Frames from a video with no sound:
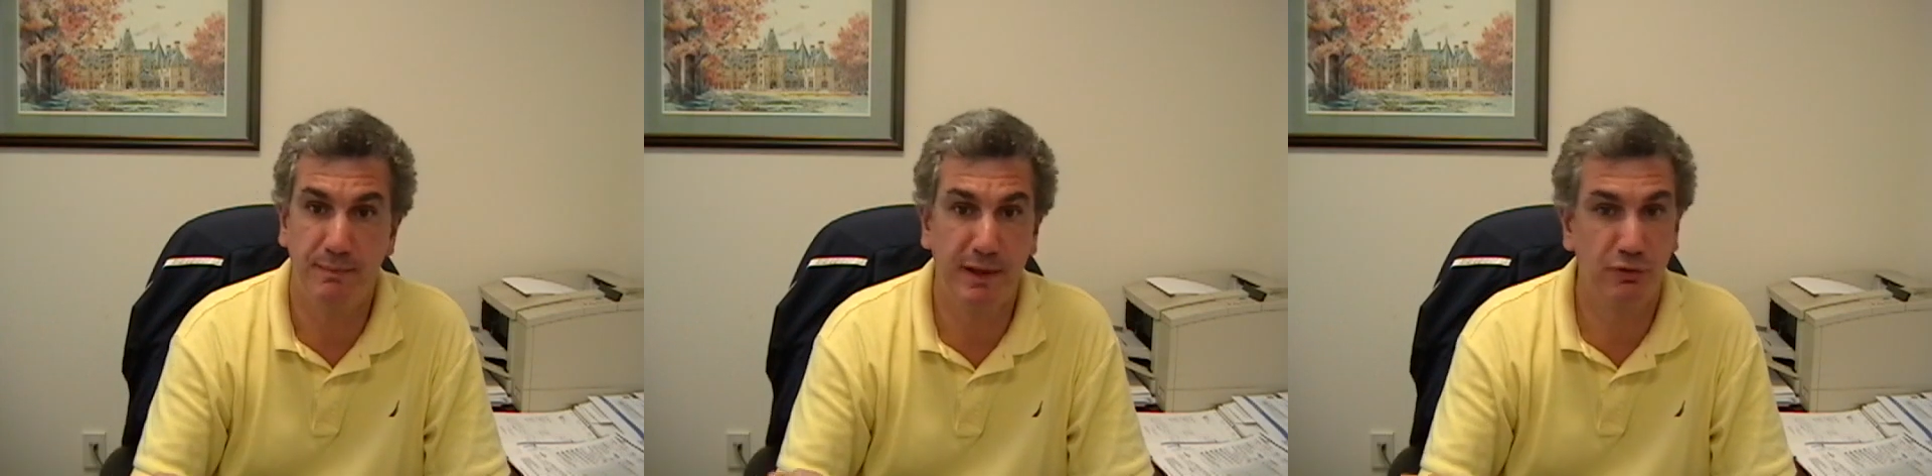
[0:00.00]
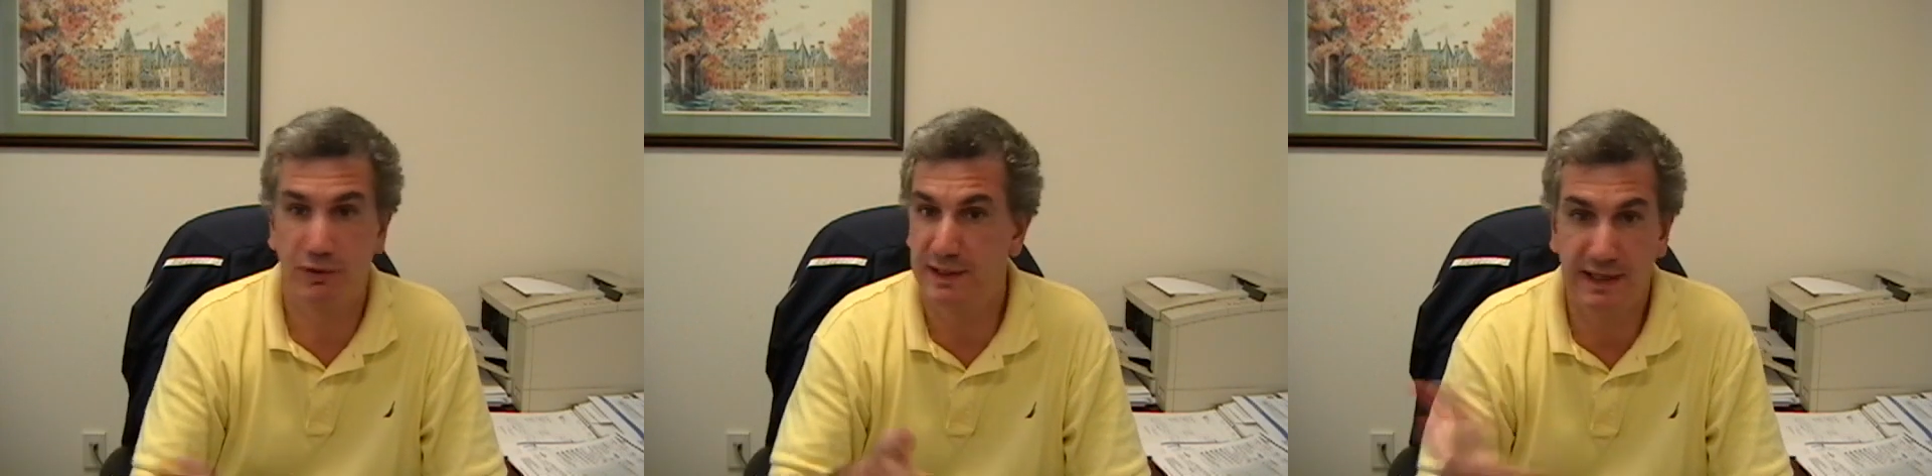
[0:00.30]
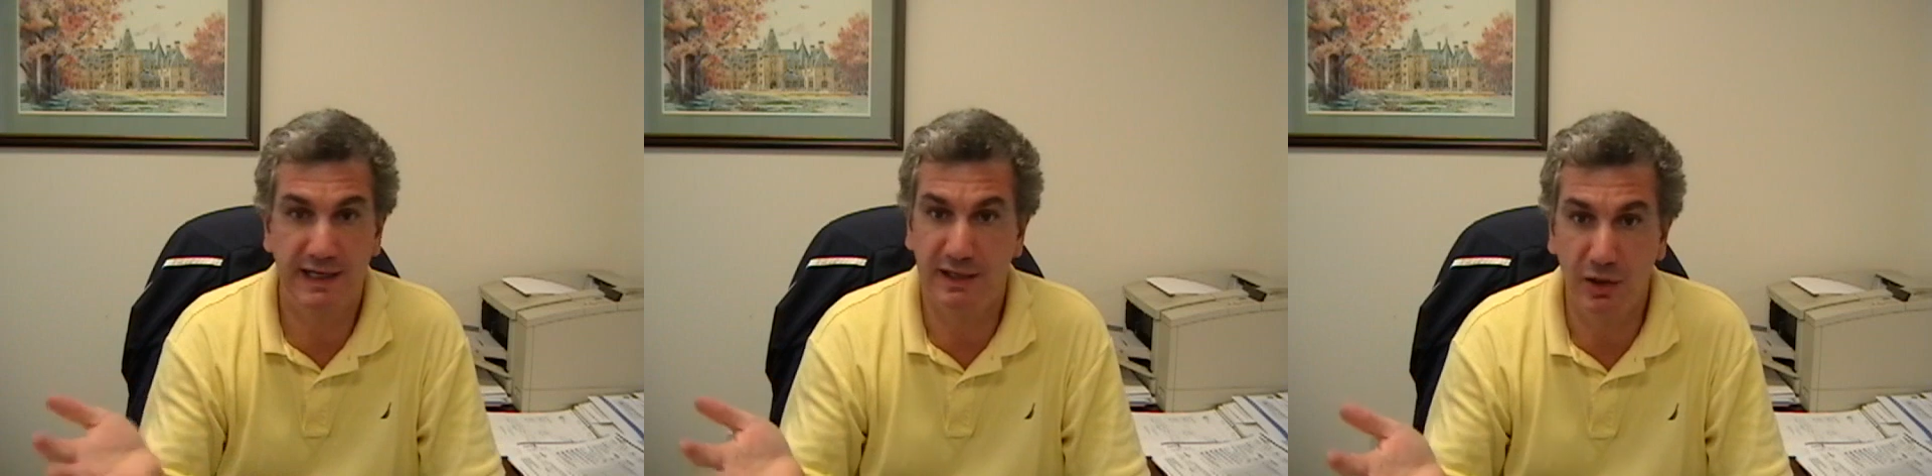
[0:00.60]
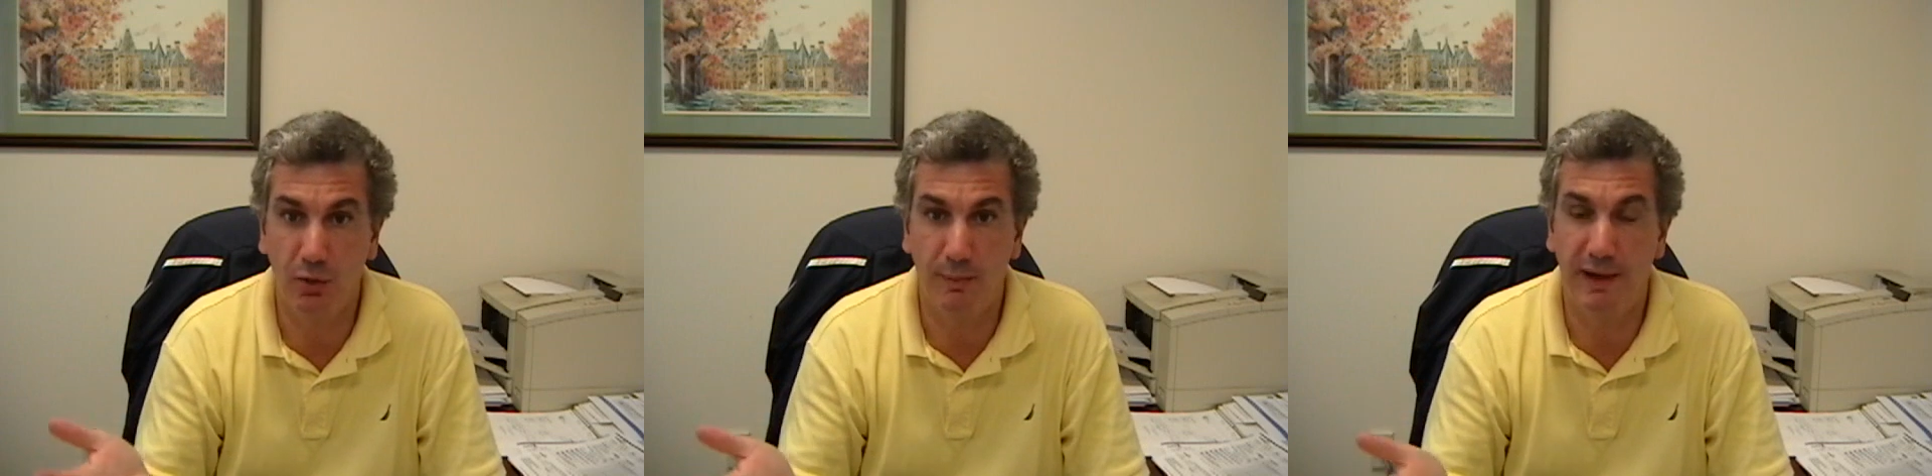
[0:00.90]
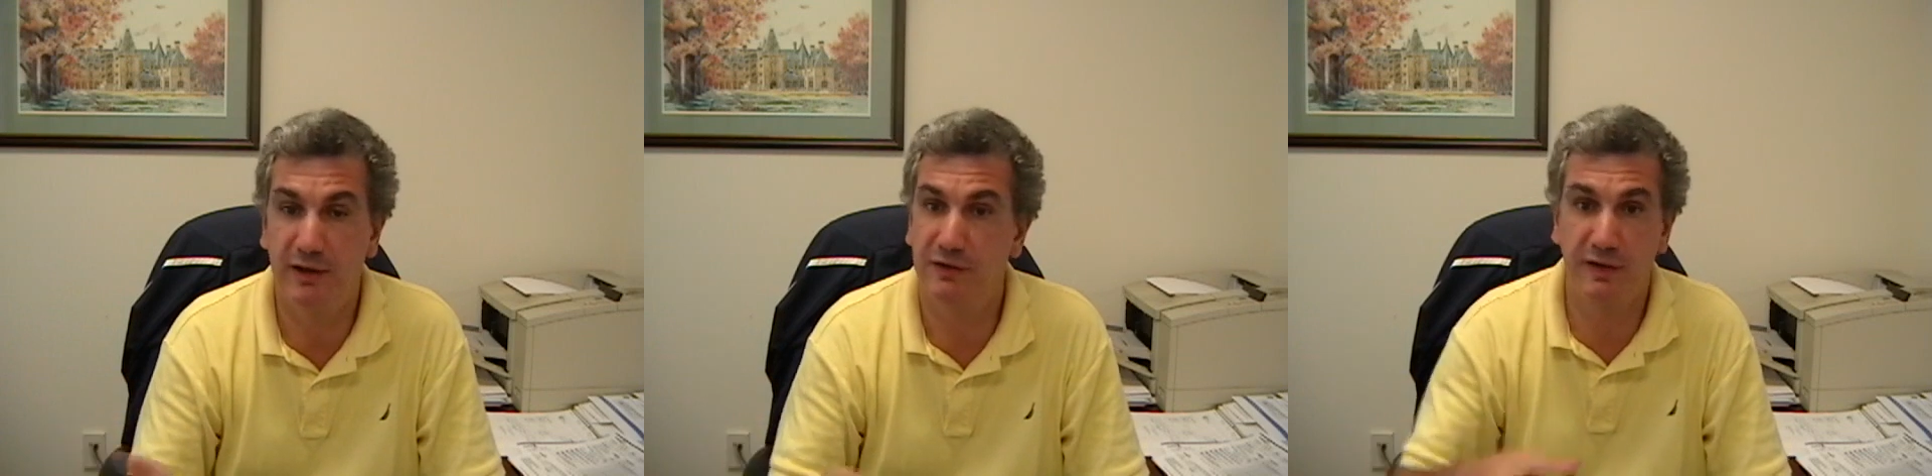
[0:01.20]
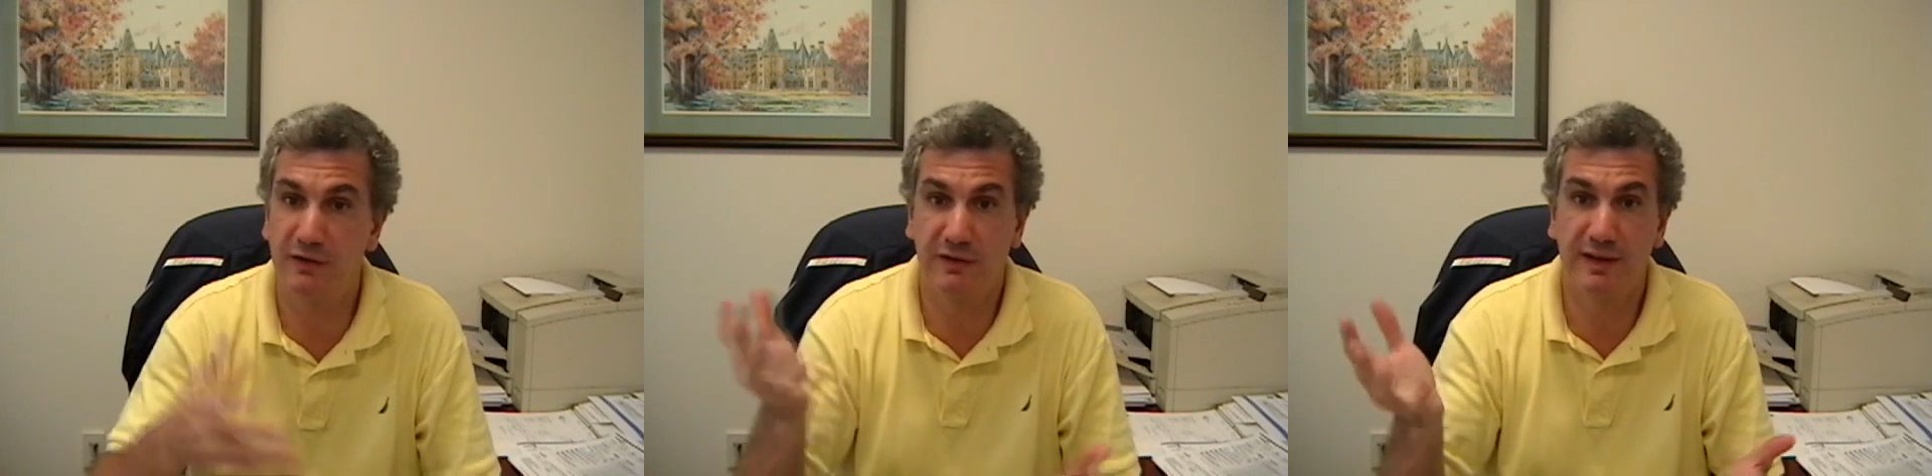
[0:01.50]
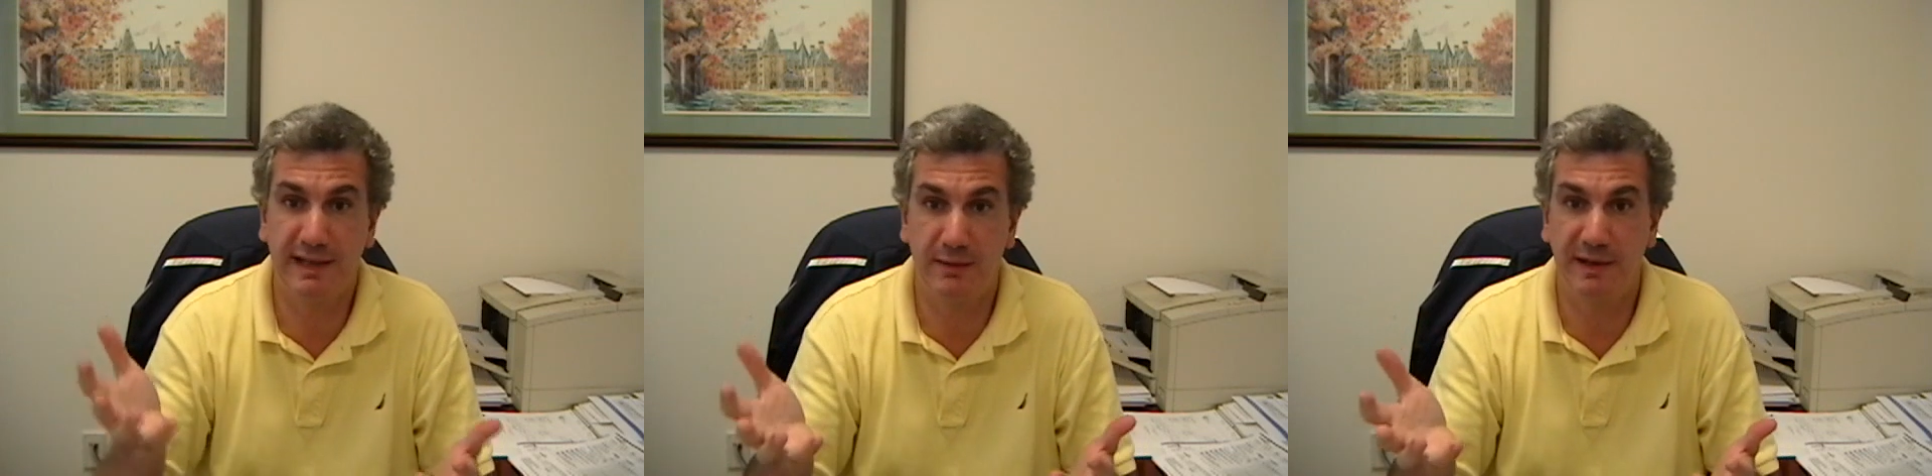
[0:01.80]
Beltran that I didn't know about because it doesn't
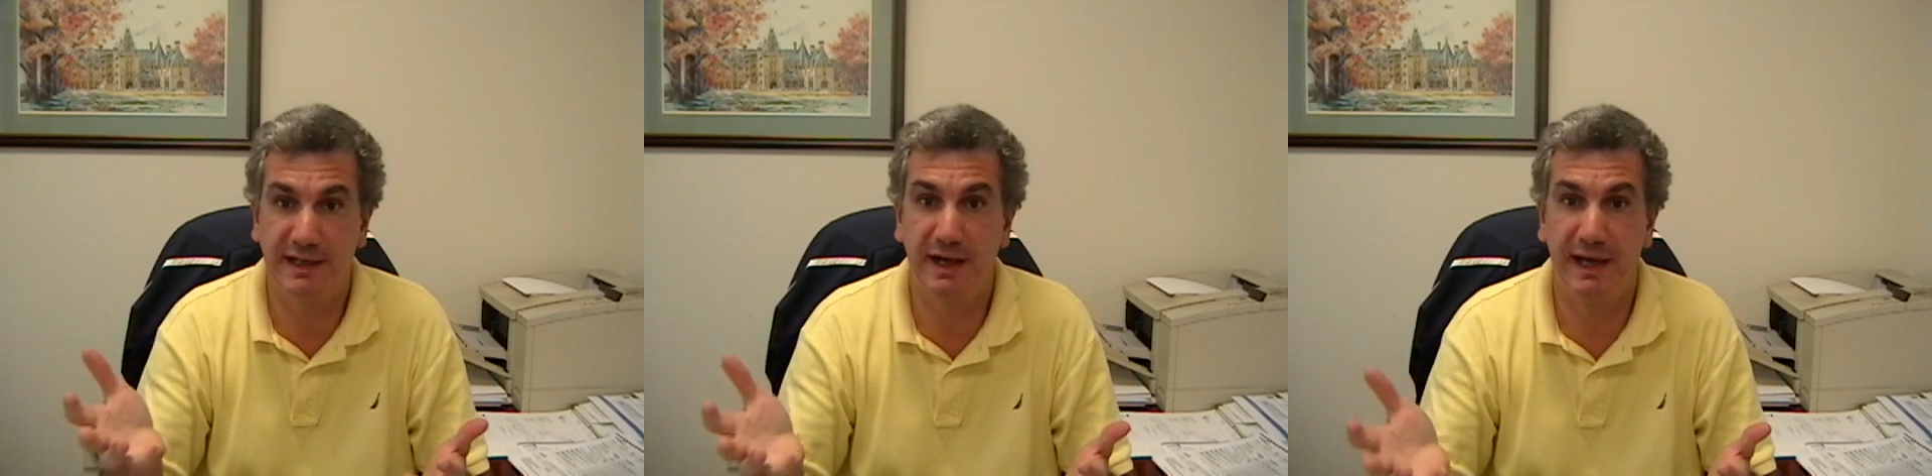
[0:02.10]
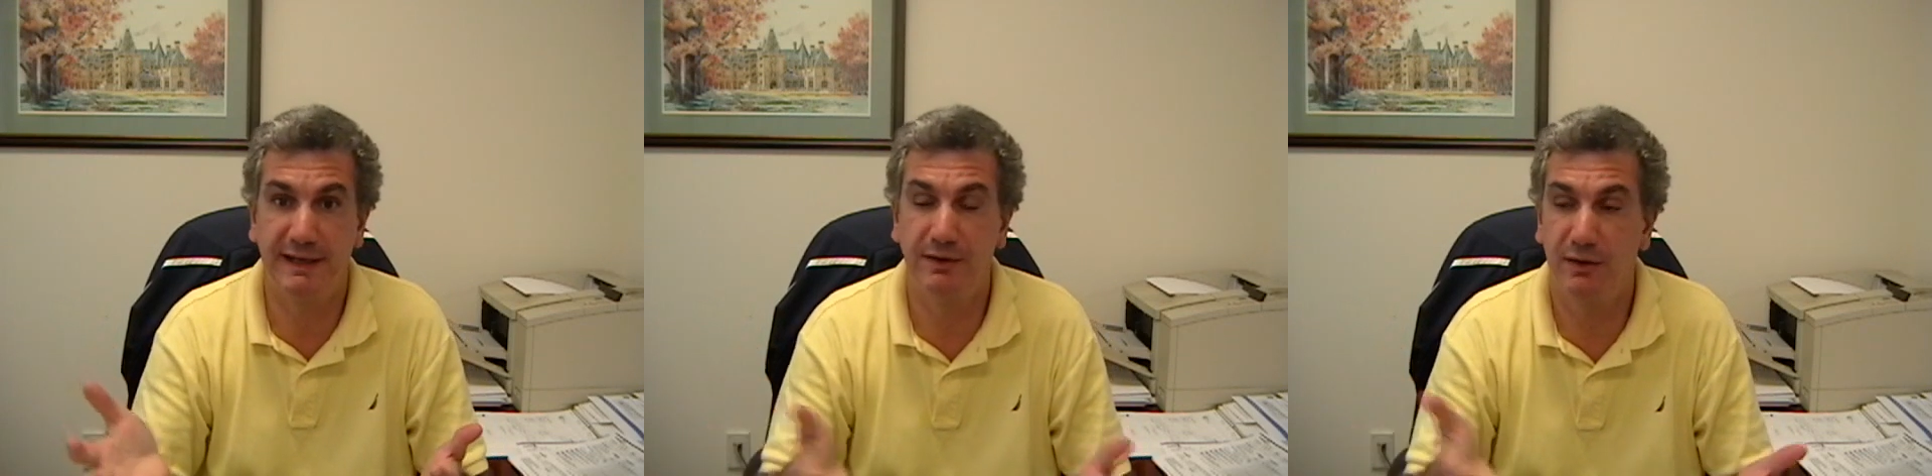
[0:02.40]
say that on my guide,